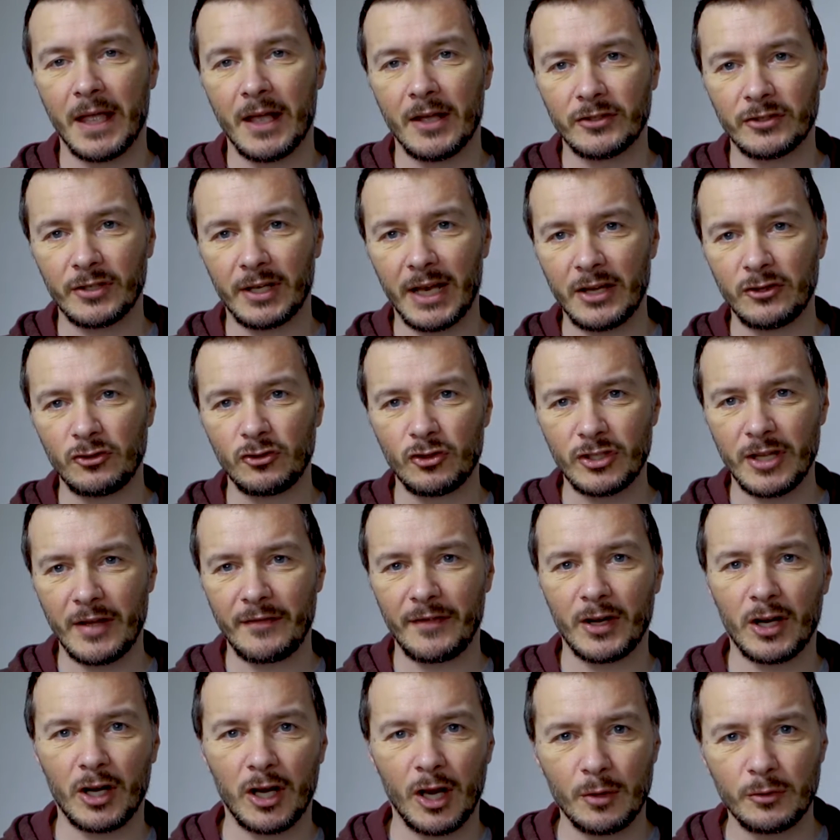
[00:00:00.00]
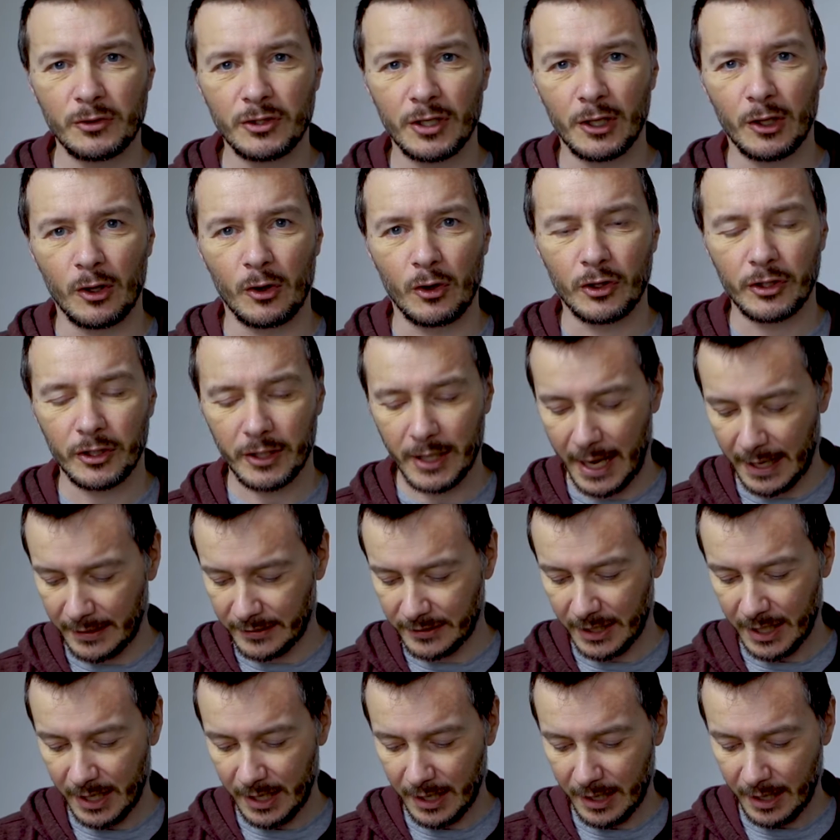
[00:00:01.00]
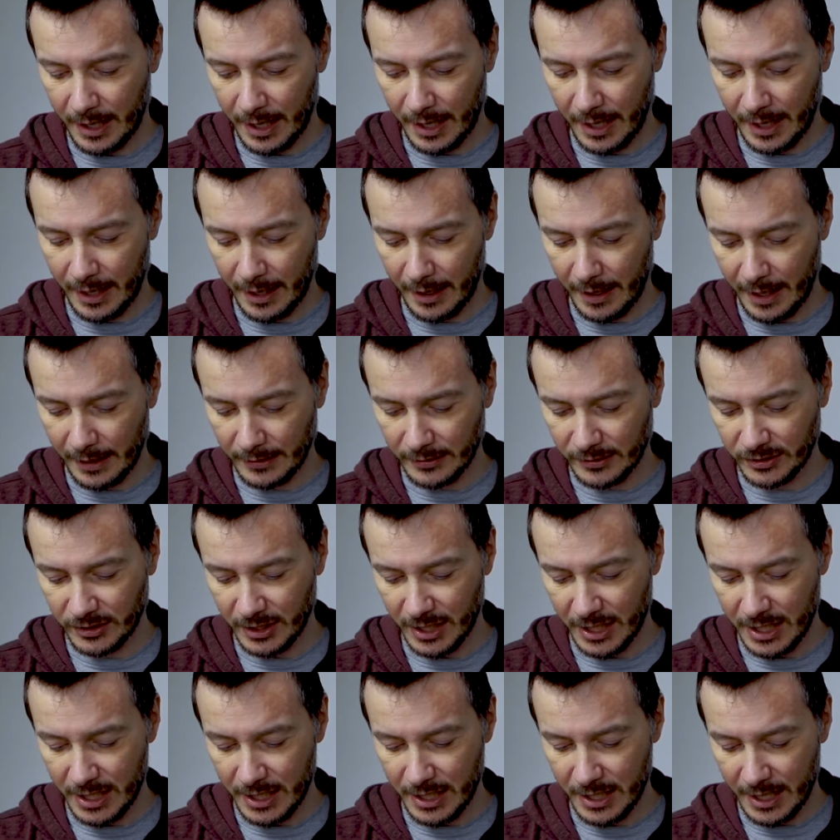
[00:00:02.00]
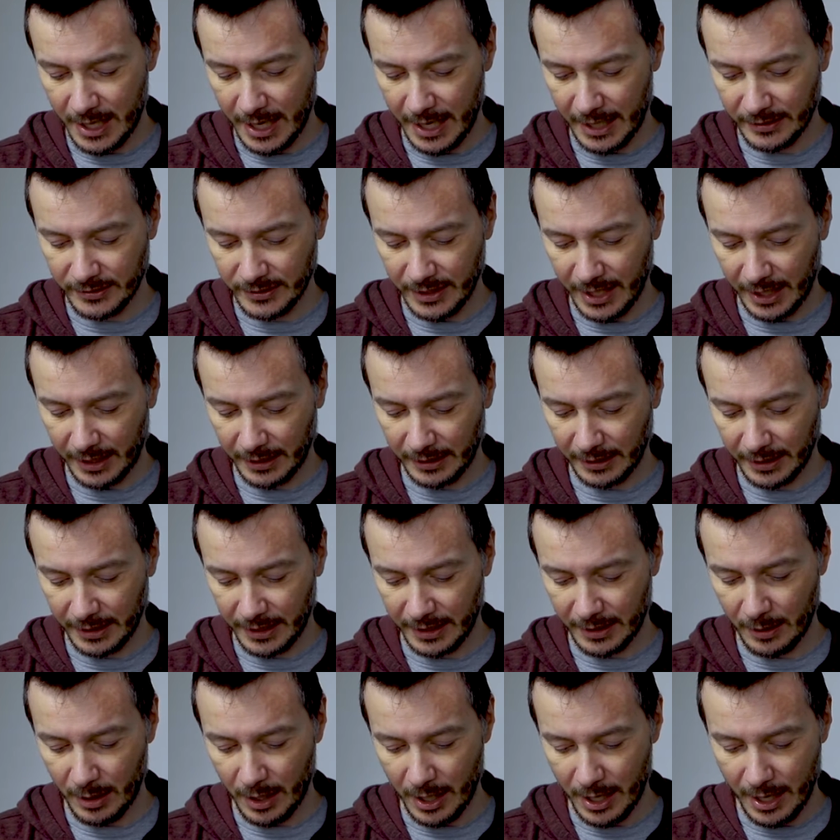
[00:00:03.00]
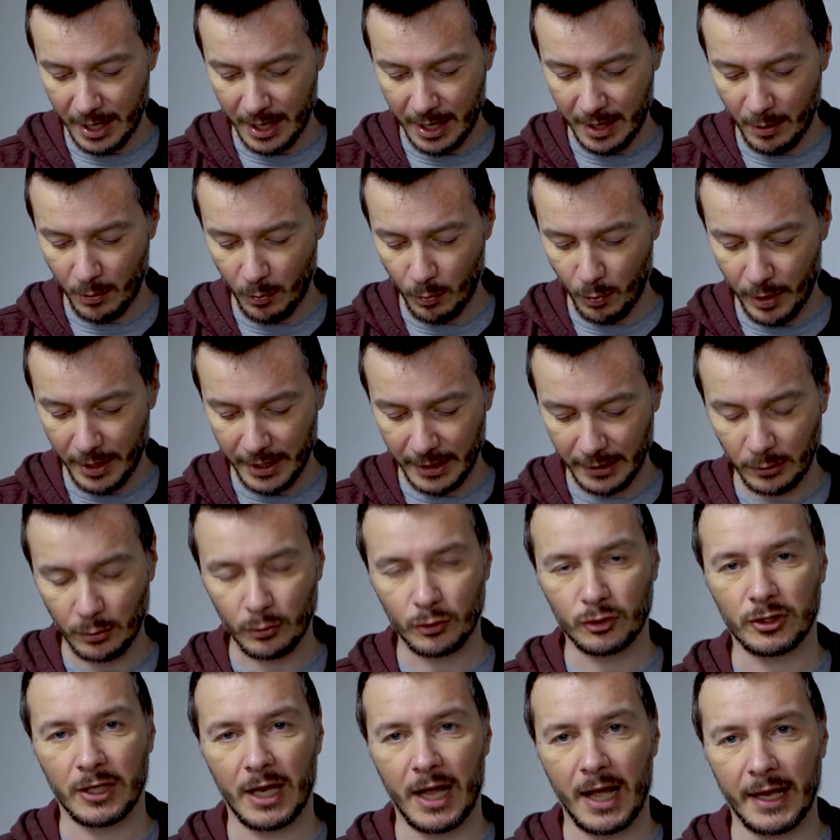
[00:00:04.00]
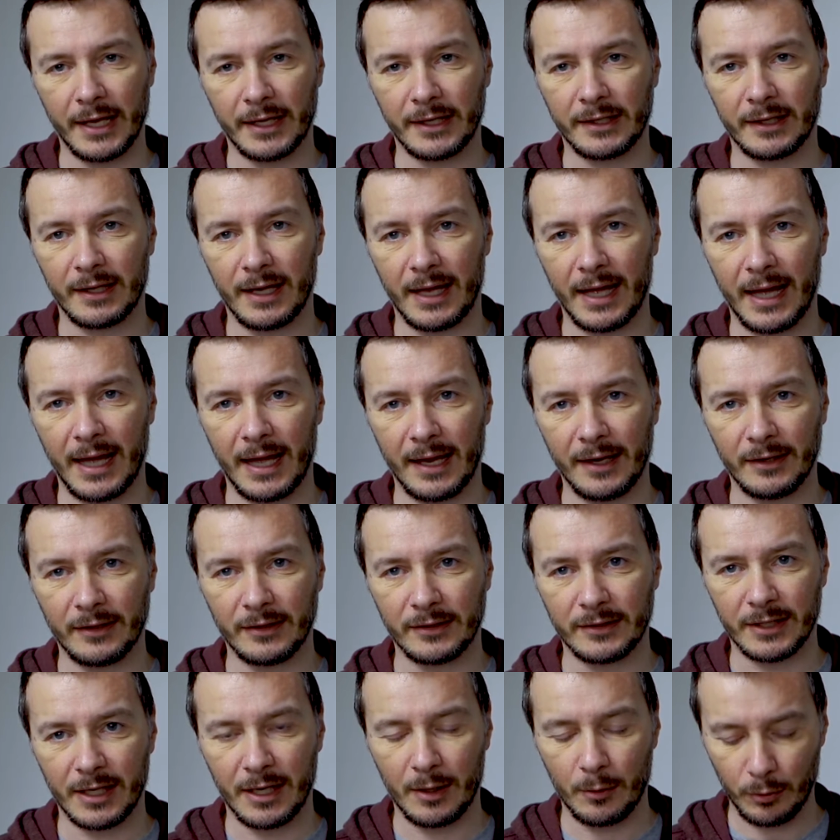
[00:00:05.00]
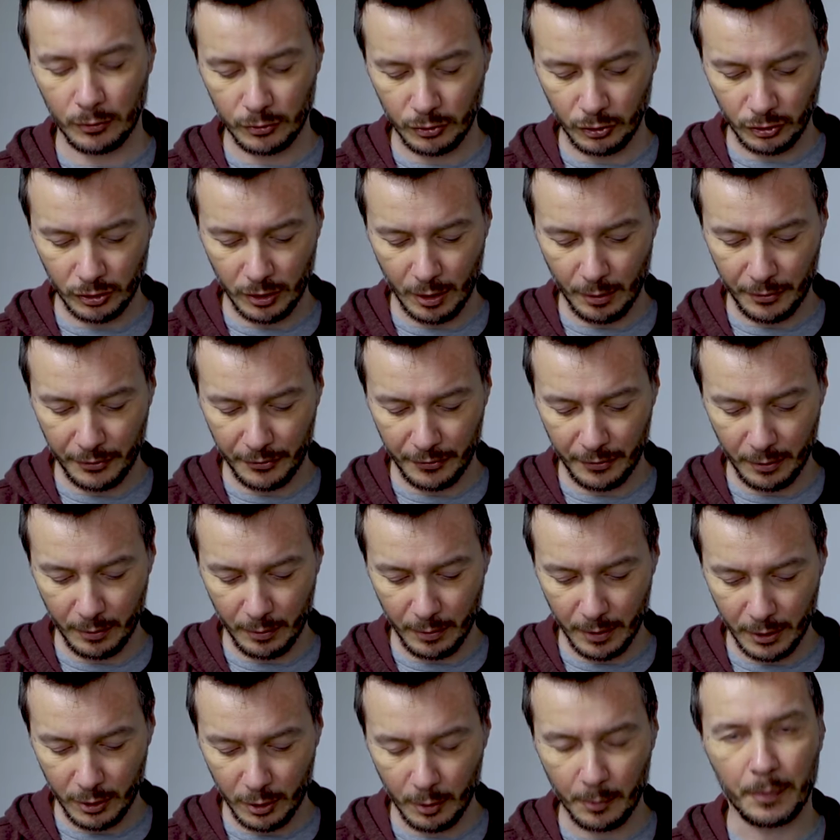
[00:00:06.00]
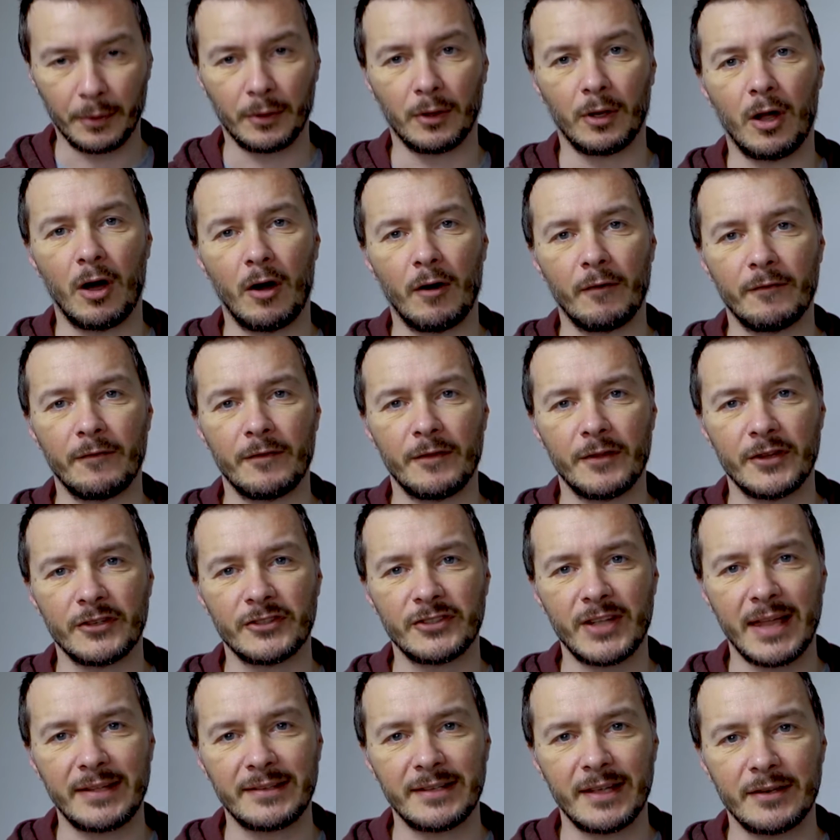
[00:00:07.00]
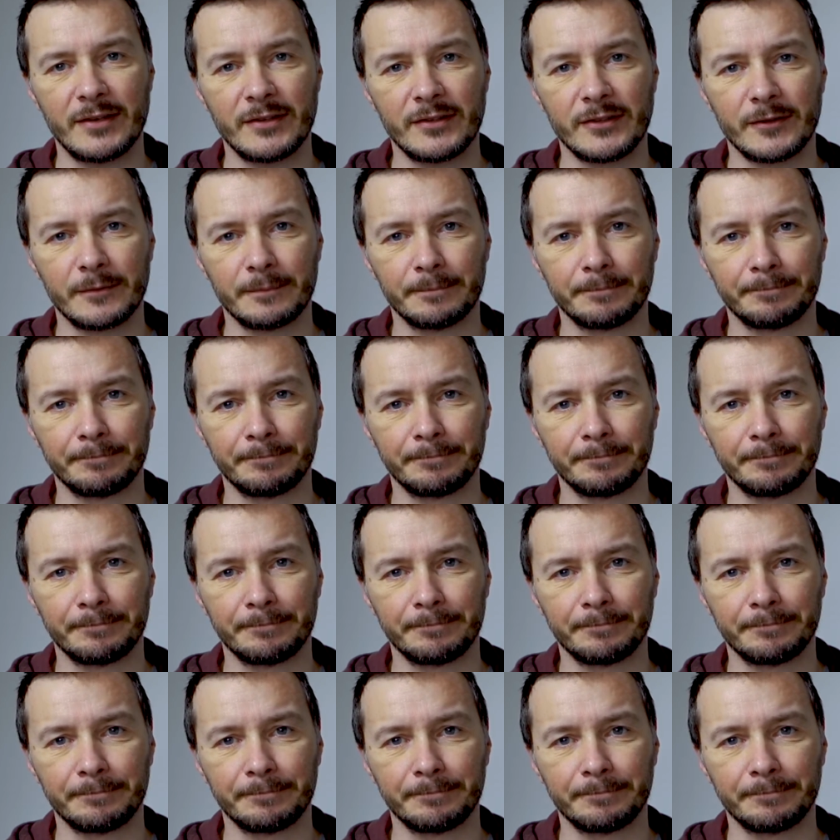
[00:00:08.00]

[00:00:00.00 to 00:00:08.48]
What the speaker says: So let's just have a closer look at it and see exactly what it looks like, and we'll just go through a couple of the settings.